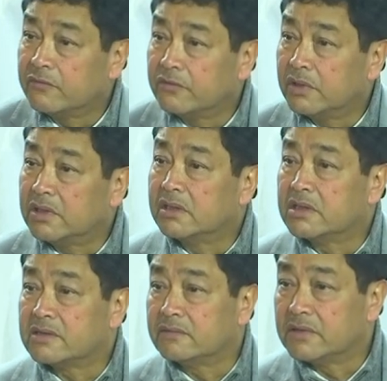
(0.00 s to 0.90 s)
for the
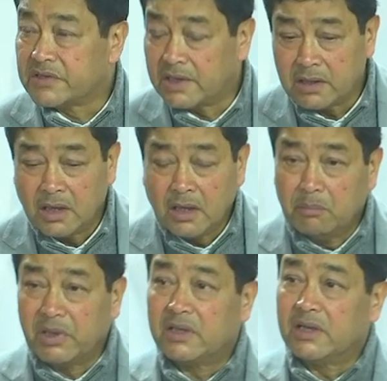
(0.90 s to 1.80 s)
interest of the state,
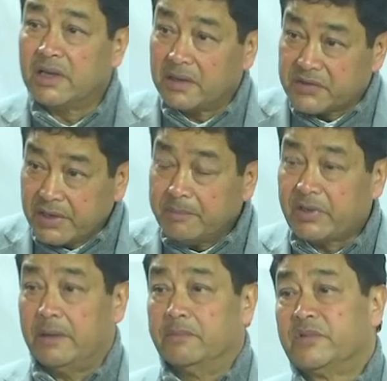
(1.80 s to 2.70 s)
but at the same
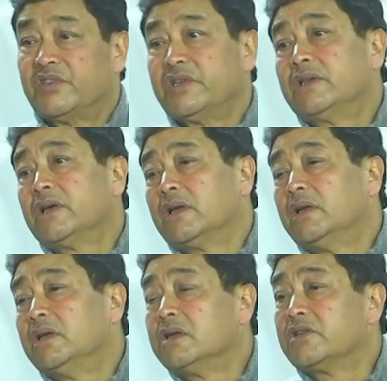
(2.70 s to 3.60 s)
time, see that
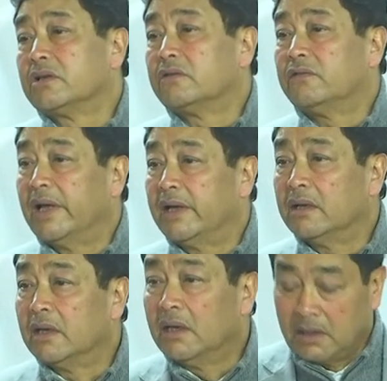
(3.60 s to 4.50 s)
alienation of land
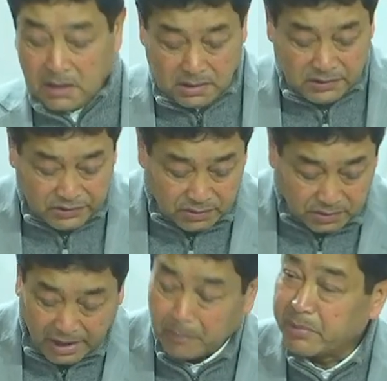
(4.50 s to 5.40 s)
is not
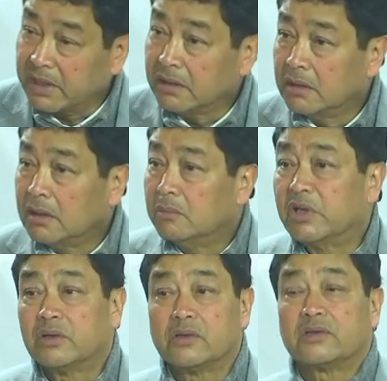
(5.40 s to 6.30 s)
happening
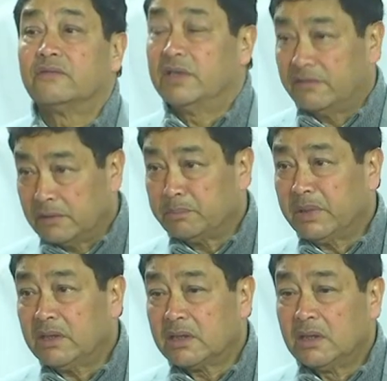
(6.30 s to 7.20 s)
because of
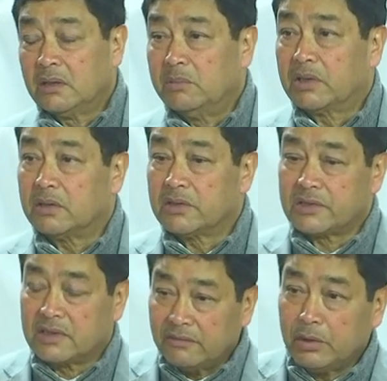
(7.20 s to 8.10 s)
development, because
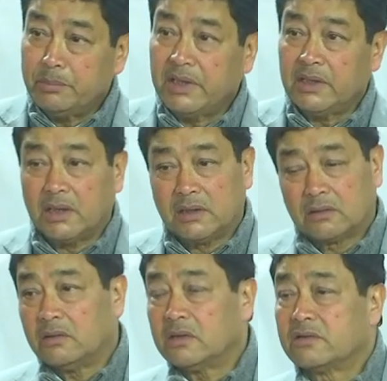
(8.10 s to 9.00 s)
development at the
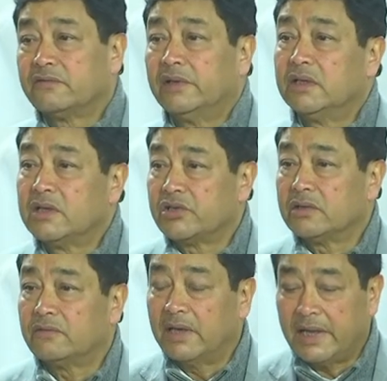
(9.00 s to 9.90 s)
cost of alienation
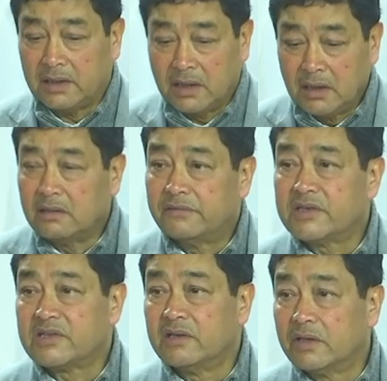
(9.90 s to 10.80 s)
of land
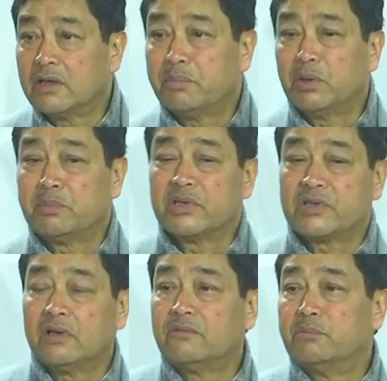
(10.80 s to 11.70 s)
defeats the very purpose
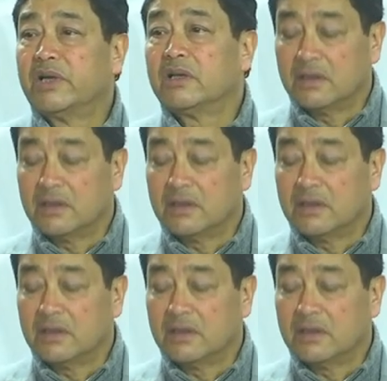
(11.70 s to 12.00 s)
of bringing the